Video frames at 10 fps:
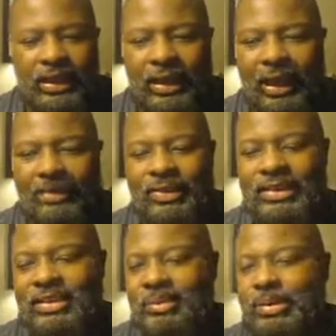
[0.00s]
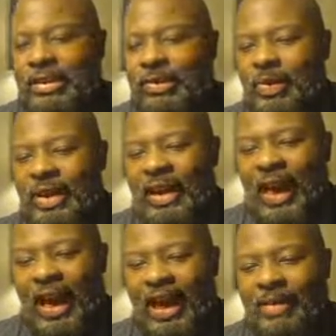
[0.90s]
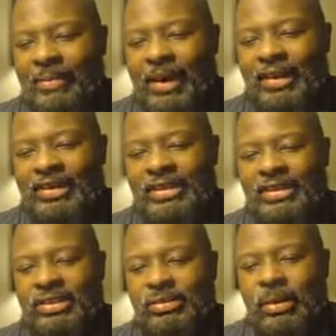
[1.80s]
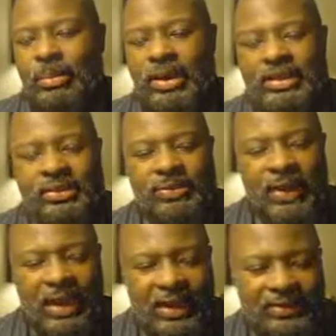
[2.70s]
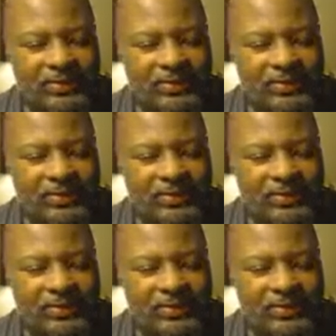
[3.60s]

I was going to put in 1.5, but I'll just do 1.25.